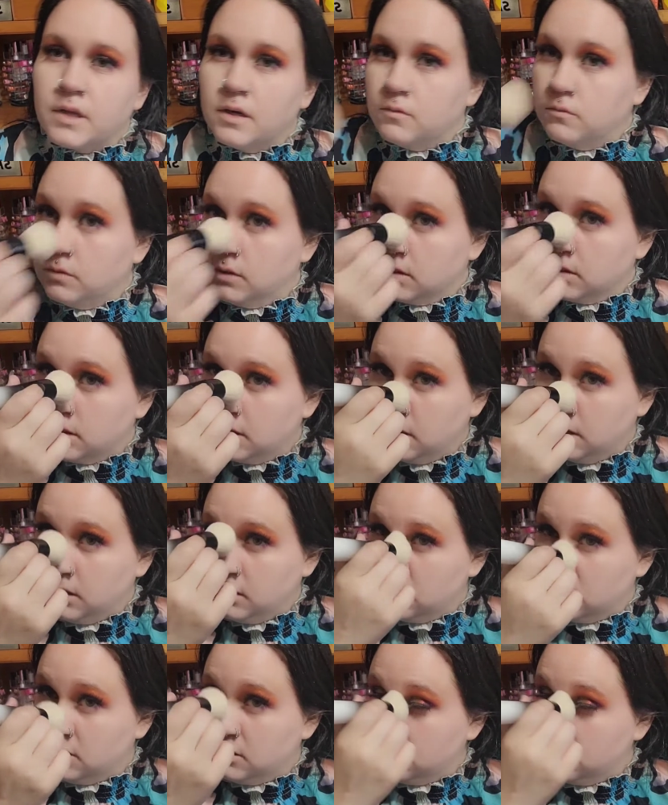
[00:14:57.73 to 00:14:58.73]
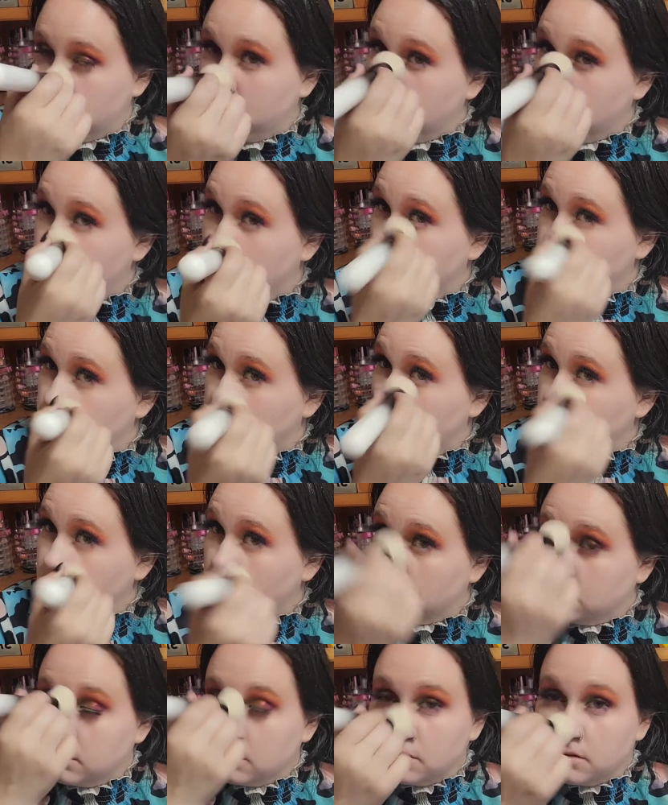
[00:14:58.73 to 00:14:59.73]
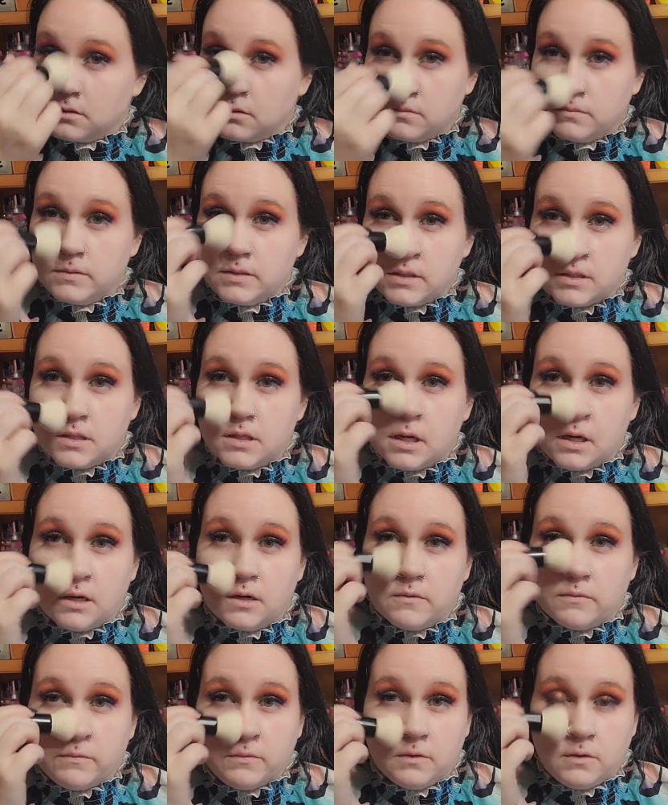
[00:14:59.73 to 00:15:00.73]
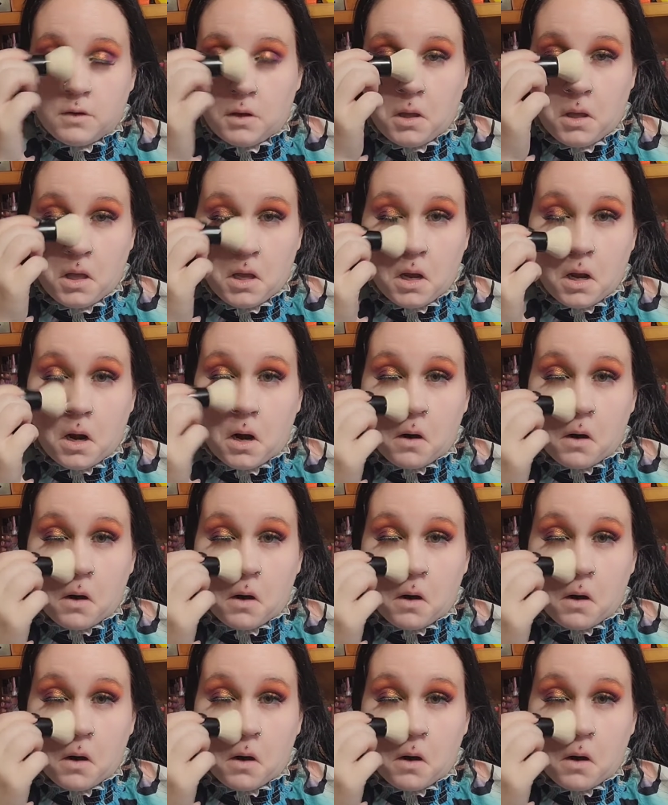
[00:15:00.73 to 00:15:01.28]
I will say I do need to be a little bit careful